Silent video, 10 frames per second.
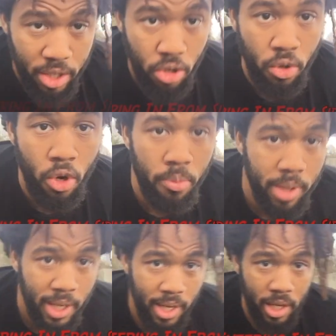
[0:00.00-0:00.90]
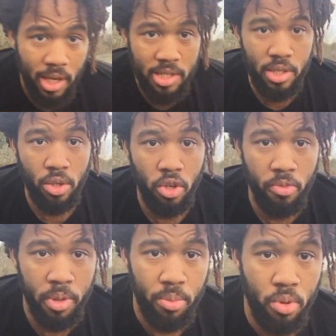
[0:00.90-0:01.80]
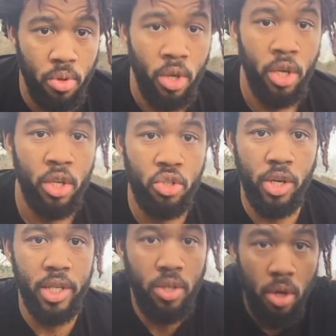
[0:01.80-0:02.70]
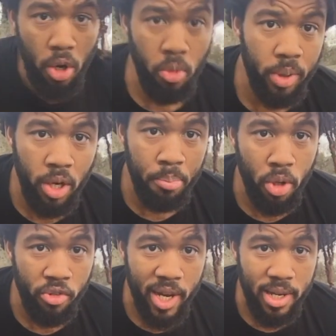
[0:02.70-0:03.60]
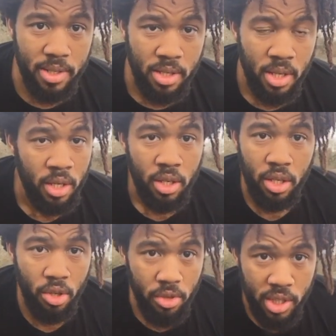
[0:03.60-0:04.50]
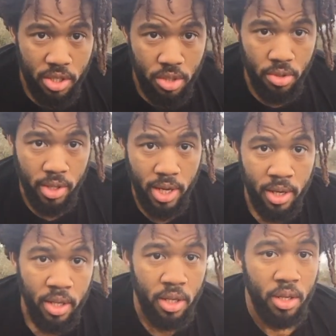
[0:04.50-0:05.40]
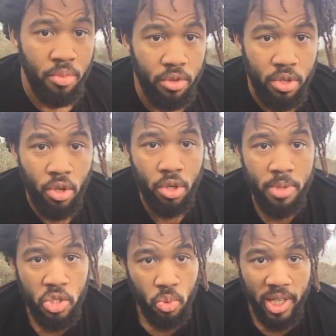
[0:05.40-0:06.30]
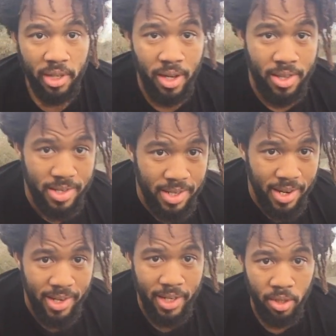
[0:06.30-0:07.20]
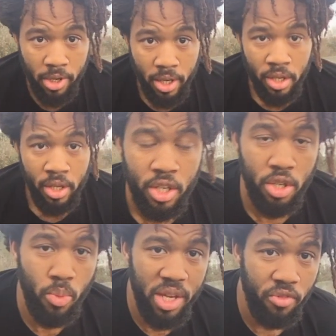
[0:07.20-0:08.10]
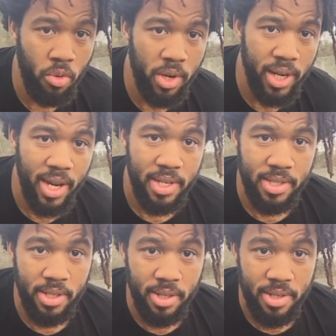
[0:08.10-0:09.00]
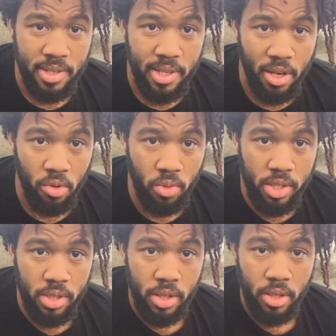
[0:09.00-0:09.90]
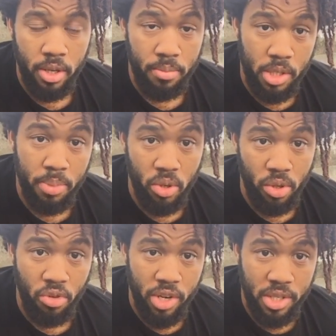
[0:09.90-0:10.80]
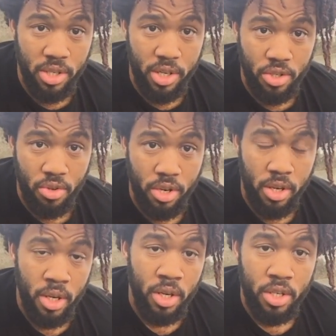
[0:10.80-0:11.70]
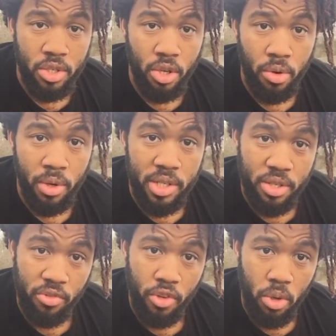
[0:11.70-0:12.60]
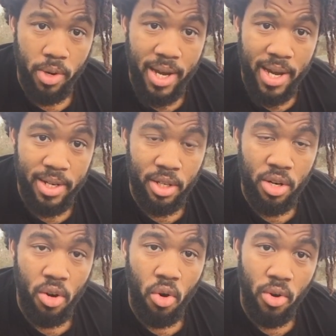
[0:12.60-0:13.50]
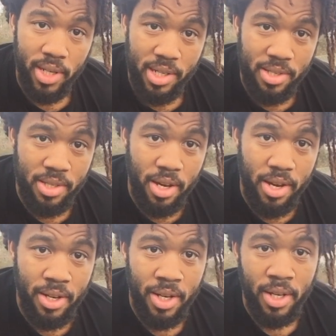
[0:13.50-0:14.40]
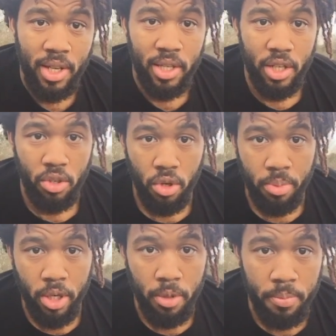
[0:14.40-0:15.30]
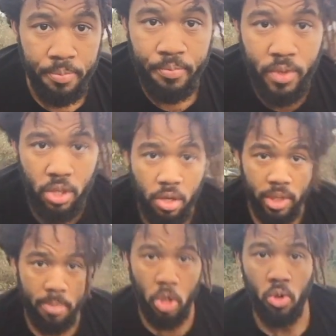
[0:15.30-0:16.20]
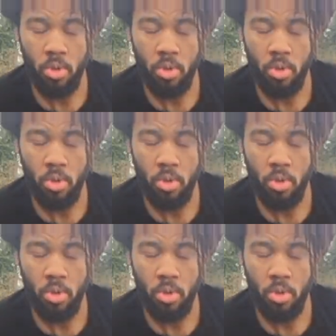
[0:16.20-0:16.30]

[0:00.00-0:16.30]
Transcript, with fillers: Don't complicate it. I see a lot of people trying to open up both hands. You don't need to do that. You're going to be swinging either side anyway you wait for one hand to stay on one um, to be on the correct side sorry so it's the follower hand on its side and then you open up our demo